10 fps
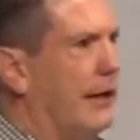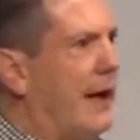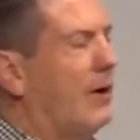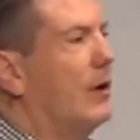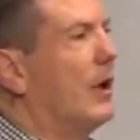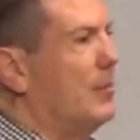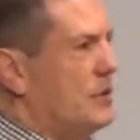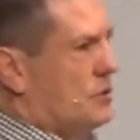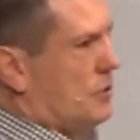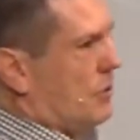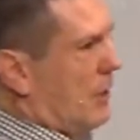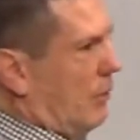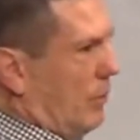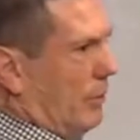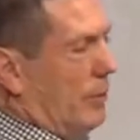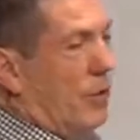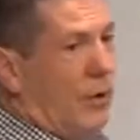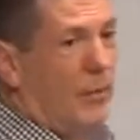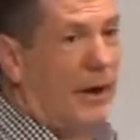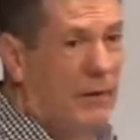How can I be sure that I really know
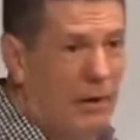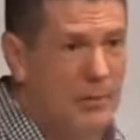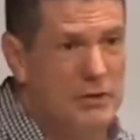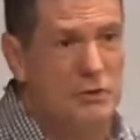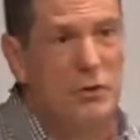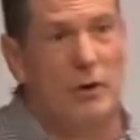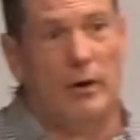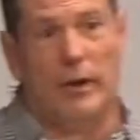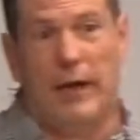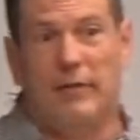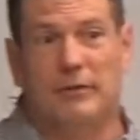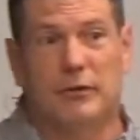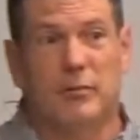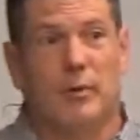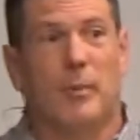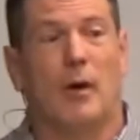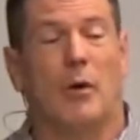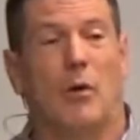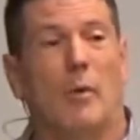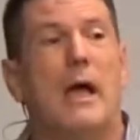Him? How can I be sure I, that heaven's going to be my
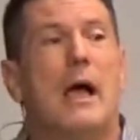home?